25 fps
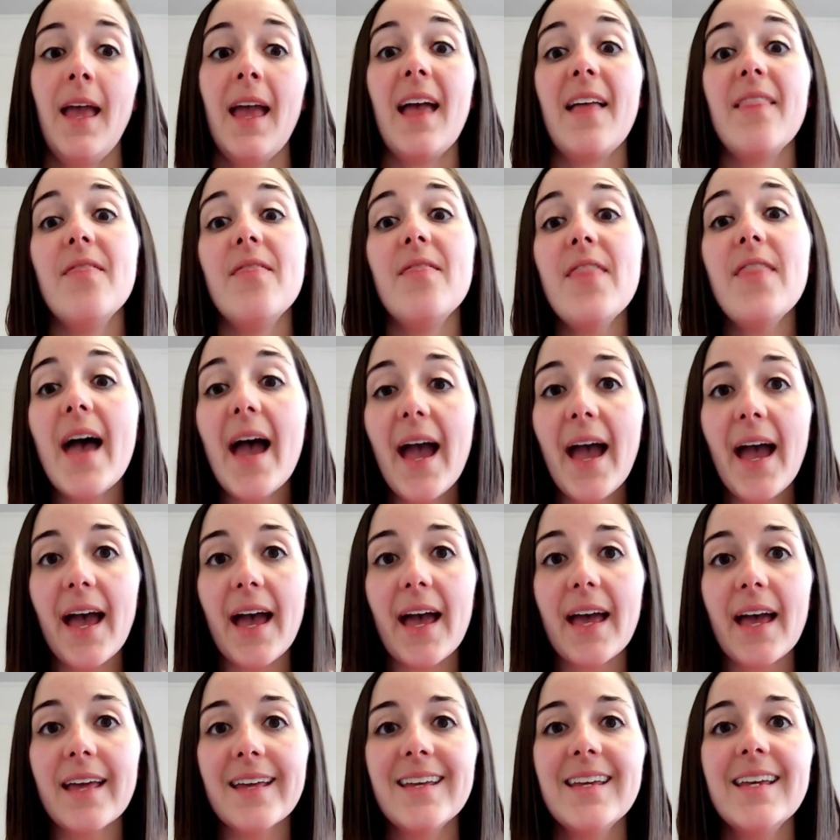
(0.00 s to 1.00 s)
And
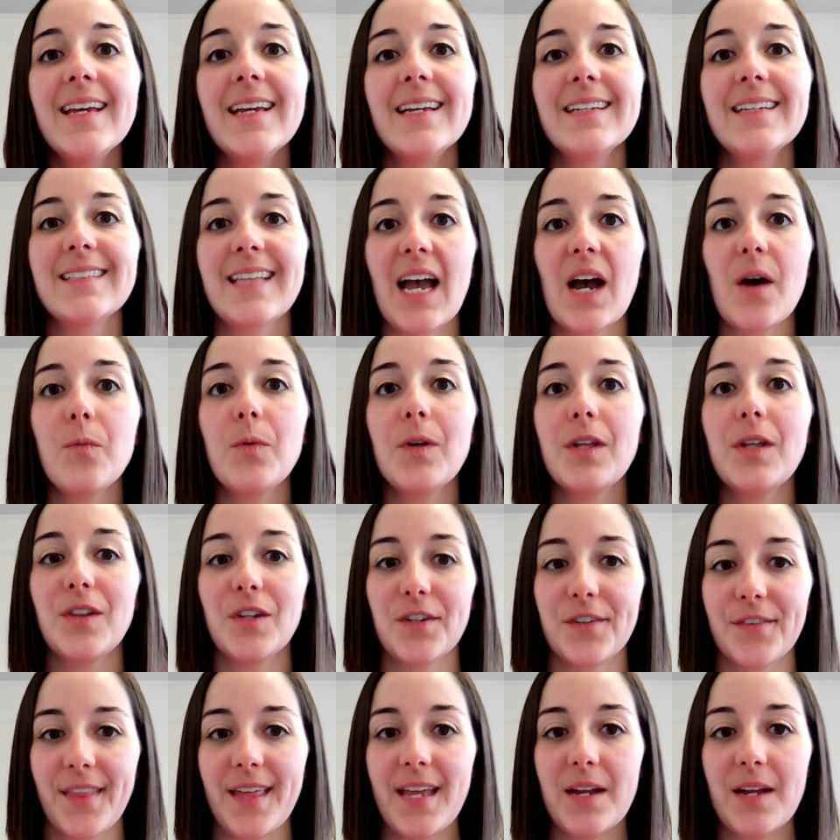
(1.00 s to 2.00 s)
that is how we
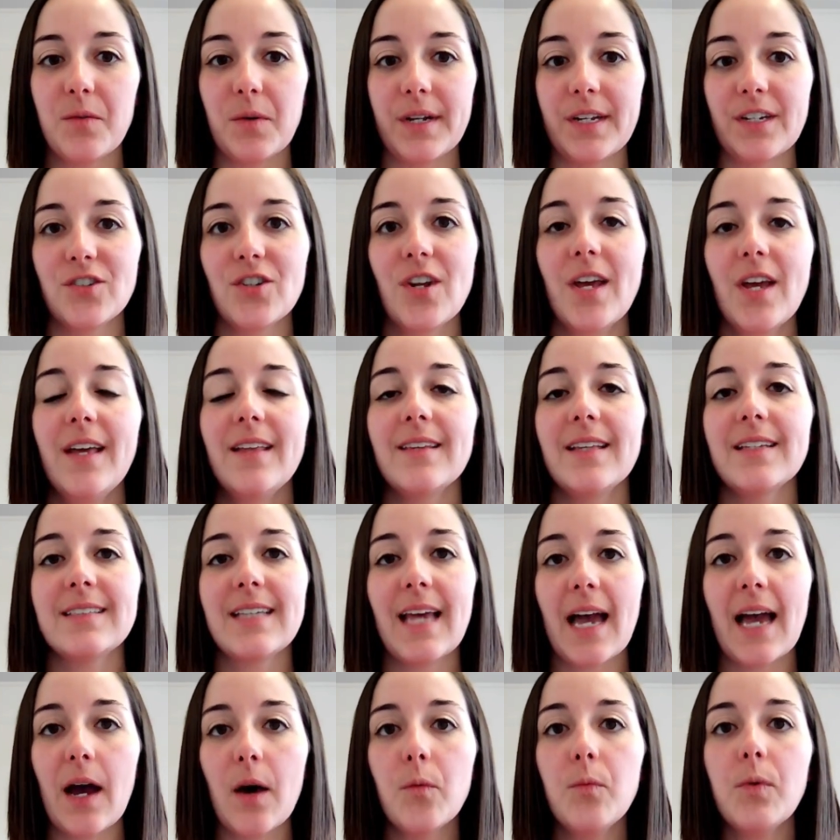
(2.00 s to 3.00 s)
learn language. That's
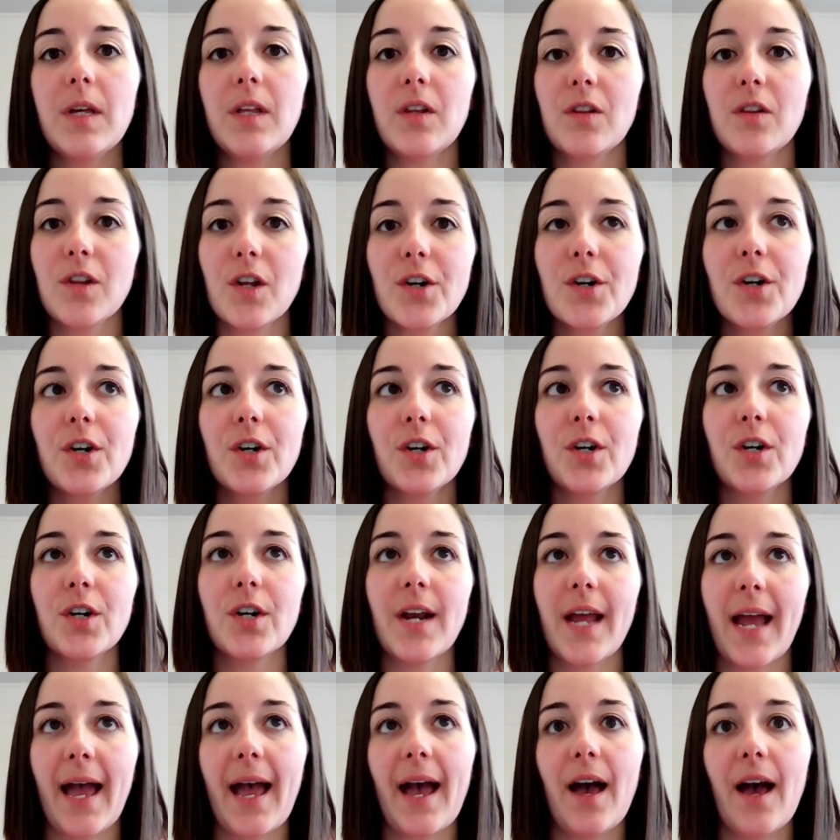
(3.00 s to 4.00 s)
how we
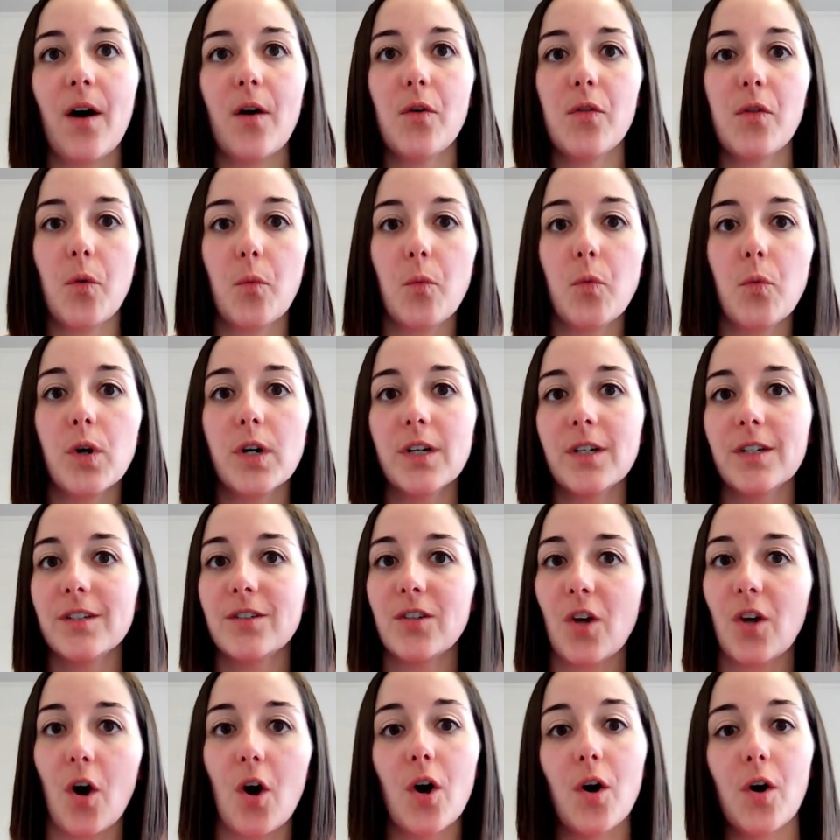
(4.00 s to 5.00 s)
learn how the
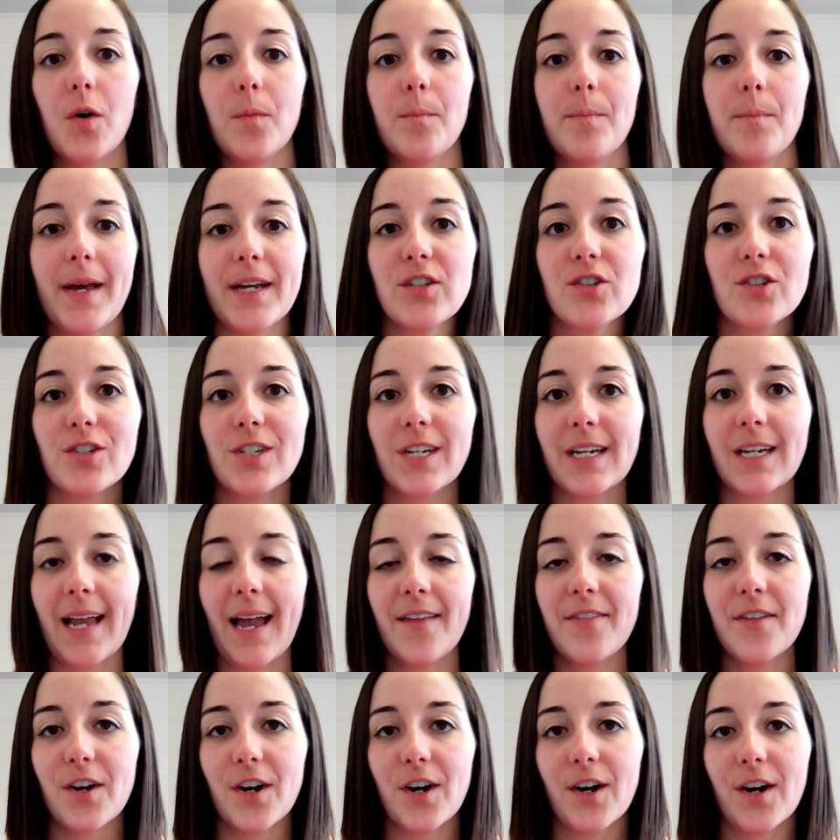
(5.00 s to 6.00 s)
words all mesh
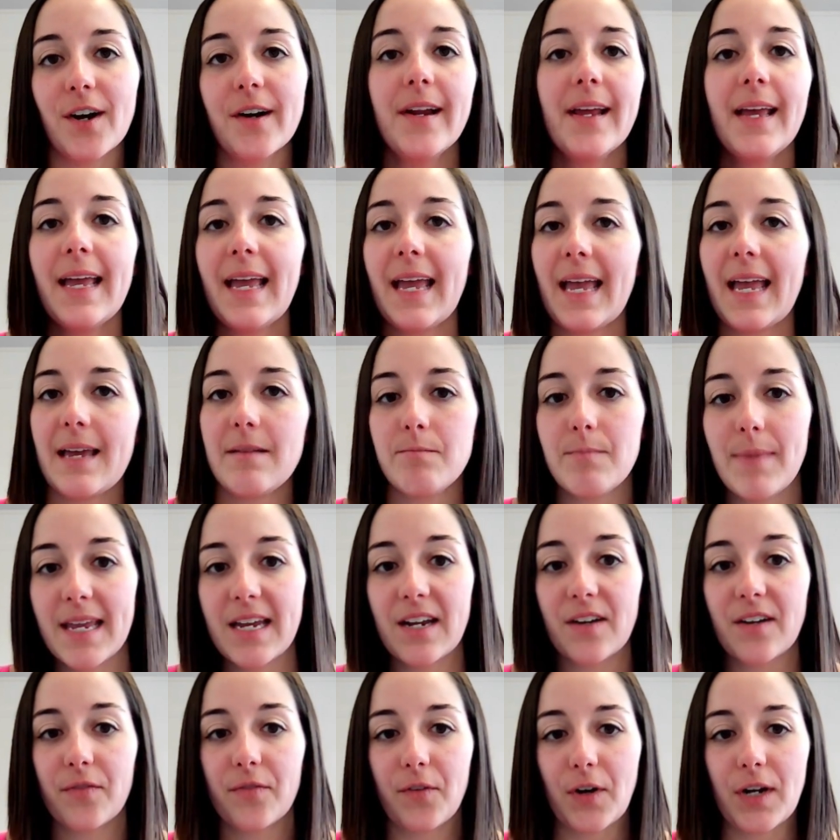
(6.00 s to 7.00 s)
together and
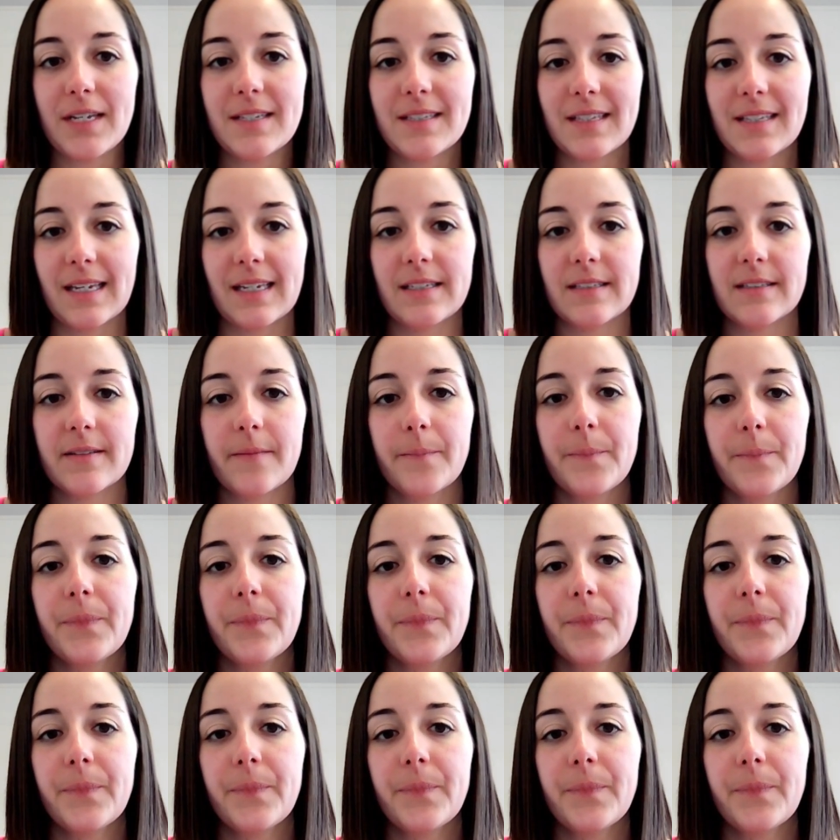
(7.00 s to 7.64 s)
make phrases.